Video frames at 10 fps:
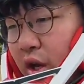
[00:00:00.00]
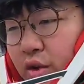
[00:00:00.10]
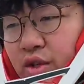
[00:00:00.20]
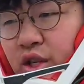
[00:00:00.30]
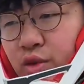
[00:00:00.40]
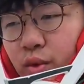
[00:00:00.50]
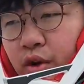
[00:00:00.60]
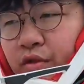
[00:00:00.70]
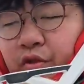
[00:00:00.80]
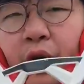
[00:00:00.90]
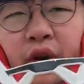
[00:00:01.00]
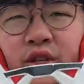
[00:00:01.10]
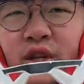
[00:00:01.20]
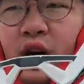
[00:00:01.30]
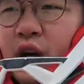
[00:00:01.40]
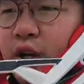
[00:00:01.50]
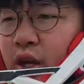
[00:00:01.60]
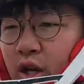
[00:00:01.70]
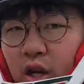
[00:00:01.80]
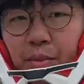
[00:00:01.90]
EUCs were focused
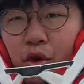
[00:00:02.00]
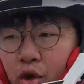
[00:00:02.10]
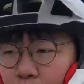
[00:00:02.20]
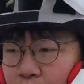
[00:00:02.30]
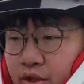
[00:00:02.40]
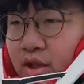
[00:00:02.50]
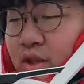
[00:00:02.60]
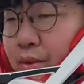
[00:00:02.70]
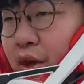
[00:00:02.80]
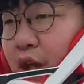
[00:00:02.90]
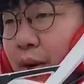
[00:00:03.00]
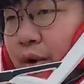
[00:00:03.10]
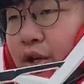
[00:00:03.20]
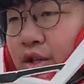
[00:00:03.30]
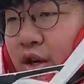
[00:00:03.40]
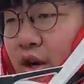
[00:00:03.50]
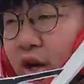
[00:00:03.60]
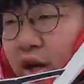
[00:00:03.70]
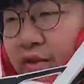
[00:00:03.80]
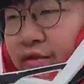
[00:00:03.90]
on commuter wheels, something that was
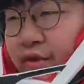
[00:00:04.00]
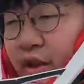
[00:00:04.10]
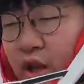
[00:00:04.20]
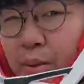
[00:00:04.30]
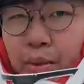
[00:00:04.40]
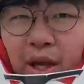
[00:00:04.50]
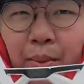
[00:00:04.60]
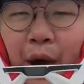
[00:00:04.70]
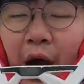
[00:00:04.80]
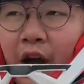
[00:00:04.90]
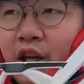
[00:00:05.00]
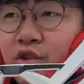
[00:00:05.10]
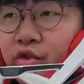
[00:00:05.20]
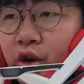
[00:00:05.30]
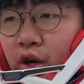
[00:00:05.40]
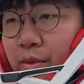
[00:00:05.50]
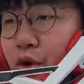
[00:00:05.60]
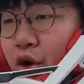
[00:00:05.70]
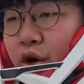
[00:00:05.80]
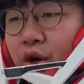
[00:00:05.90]
kind of the complete package for a
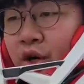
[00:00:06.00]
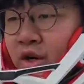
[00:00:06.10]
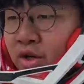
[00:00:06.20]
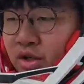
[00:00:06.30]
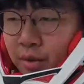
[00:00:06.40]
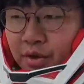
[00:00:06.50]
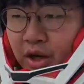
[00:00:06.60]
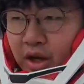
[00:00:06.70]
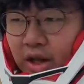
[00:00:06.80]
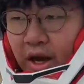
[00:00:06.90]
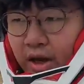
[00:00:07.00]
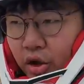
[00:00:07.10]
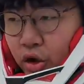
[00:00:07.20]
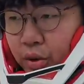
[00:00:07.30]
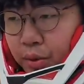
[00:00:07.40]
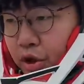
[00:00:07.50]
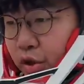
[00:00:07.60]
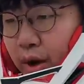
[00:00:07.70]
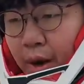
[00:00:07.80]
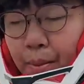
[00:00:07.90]
commuter, something that you could
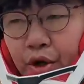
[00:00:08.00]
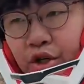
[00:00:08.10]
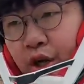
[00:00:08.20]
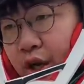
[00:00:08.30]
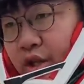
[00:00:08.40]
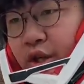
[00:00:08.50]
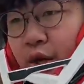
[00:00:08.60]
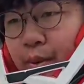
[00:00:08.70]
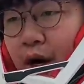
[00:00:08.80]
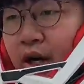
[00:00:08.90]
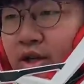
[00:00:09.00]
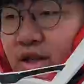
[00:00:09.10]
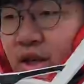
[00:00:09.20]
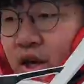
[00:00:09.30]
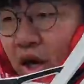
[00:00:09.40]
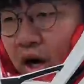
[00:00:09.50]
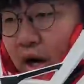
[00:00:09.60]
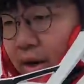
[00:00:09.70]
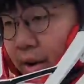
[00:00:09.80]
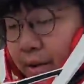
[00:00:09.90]
push around, push it into your bus,
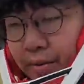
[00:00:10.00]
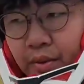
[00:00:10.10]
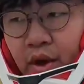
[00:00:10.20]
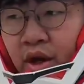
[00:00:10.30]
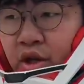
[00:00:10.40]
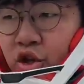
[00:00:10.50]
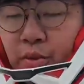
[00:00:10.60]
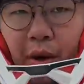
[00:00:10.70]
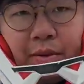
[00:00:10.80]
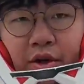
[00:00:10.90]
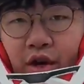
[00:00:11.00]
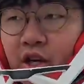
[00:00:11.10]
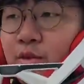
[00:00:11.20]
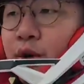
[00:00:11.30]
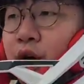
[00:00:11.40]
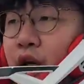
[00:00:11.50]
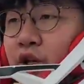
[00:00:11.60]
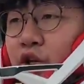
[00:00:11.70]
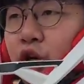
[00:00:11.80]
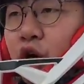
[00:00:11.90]
uh, into your public transport,
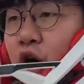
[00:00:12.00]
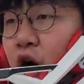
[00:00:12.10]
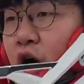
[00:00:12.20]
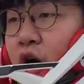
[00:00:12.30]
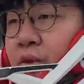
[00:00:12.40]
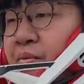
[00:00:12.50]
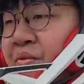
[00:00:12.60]
into your car,